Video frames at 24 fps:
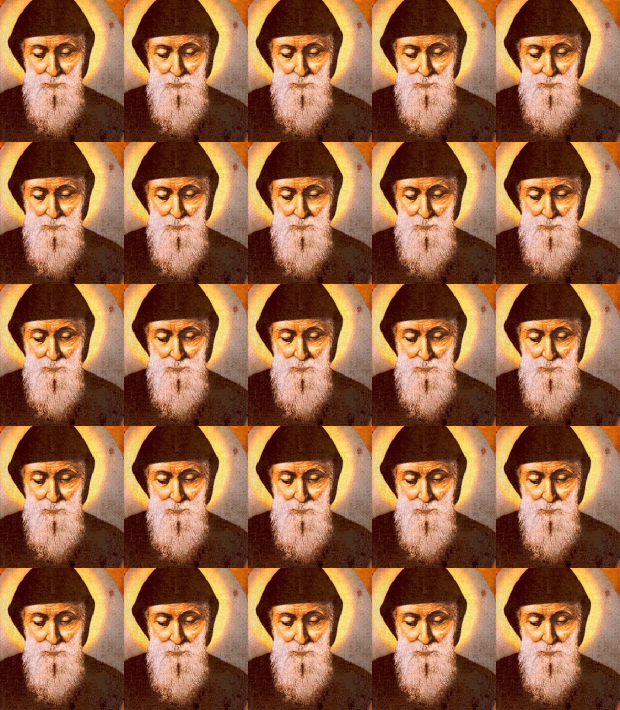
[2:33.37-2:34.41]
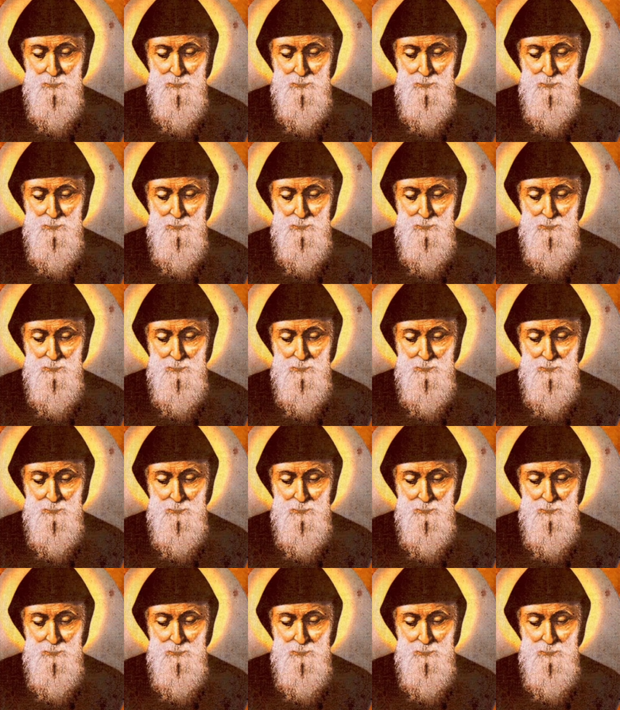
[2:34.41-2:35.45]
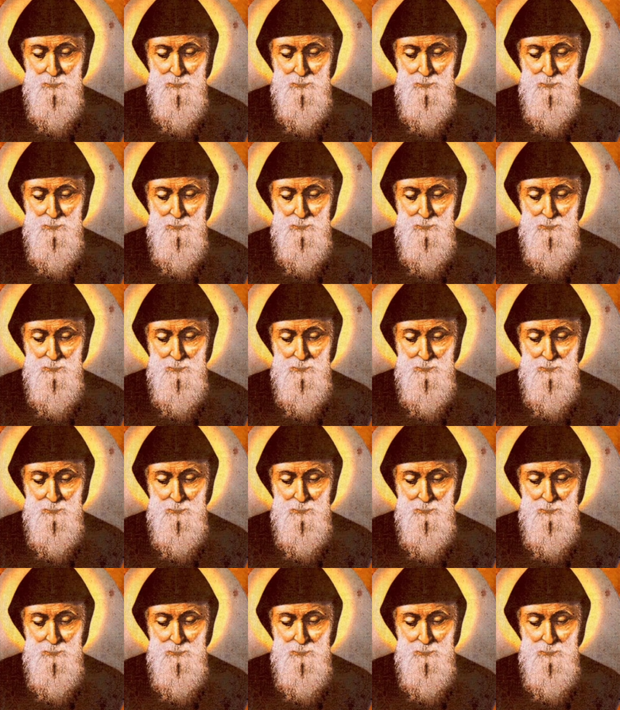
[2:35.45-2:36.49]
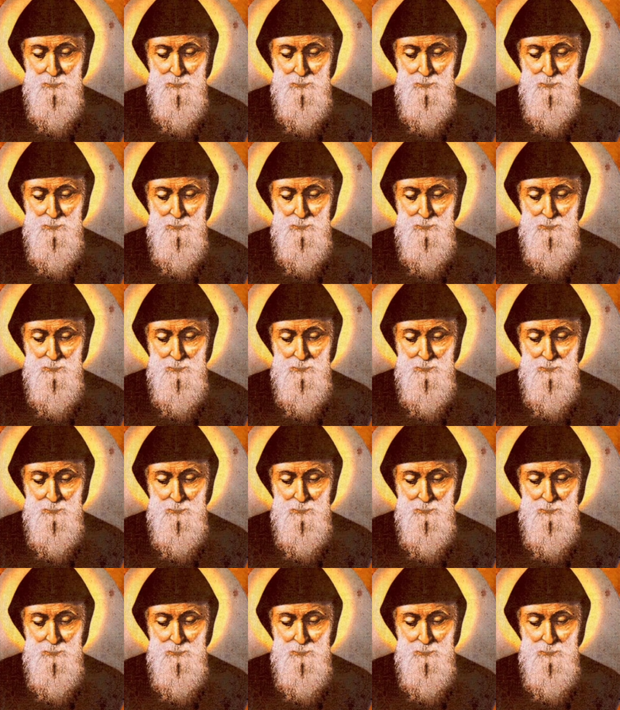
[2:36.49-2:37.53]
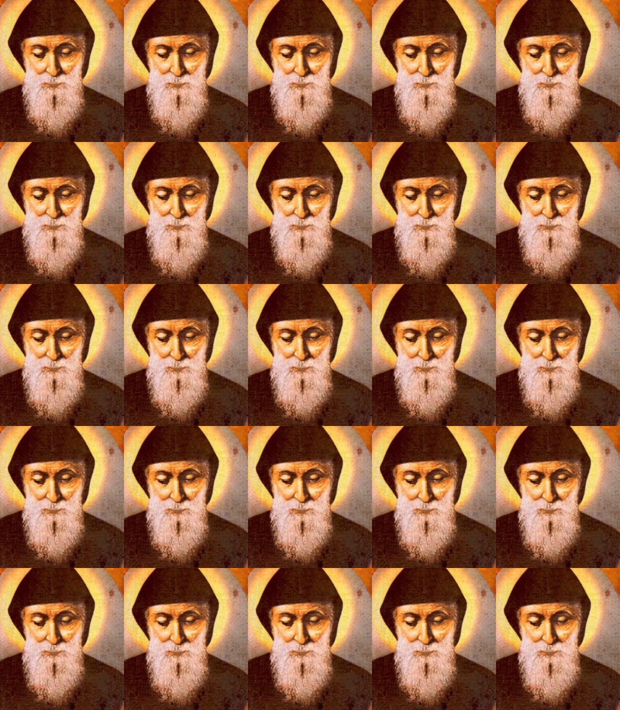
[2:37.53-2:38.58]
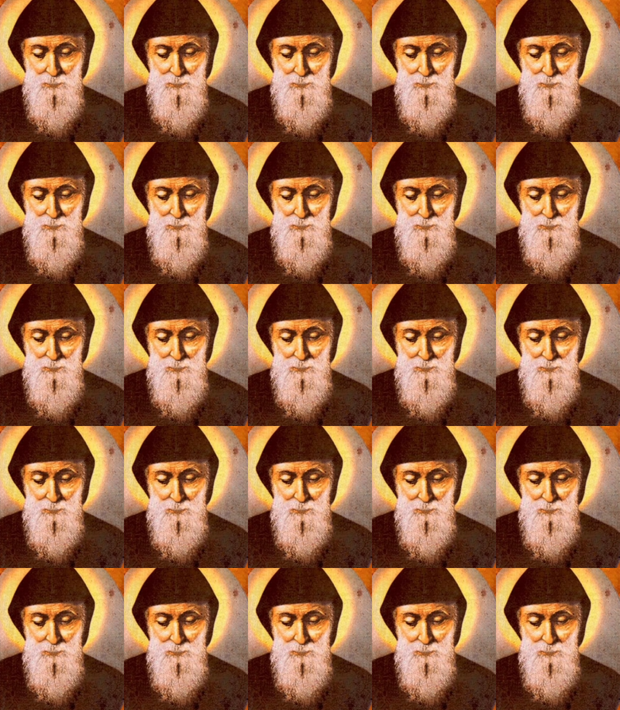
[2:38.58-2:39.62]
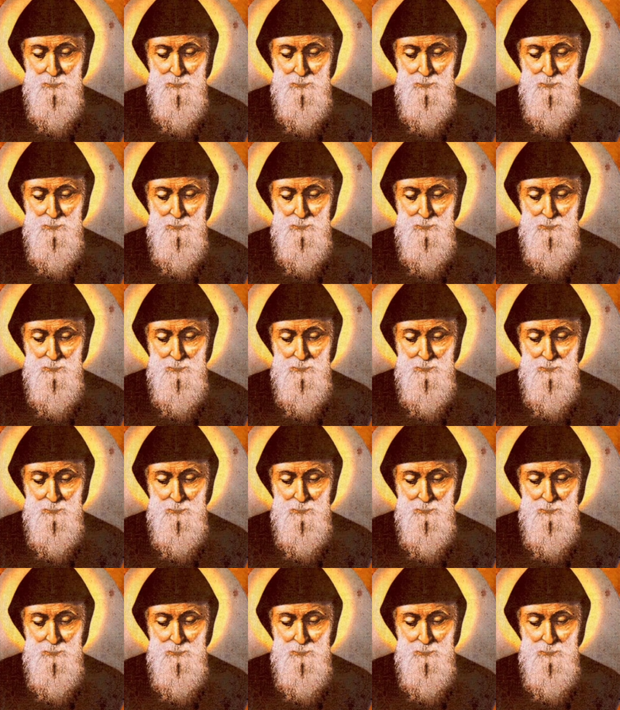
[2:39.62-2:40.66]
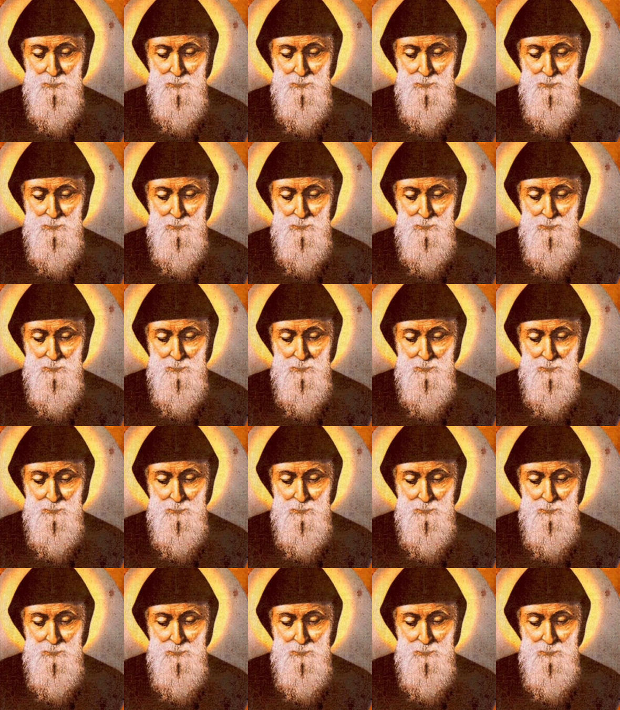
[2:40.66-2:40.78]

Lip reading: Nobody speaks.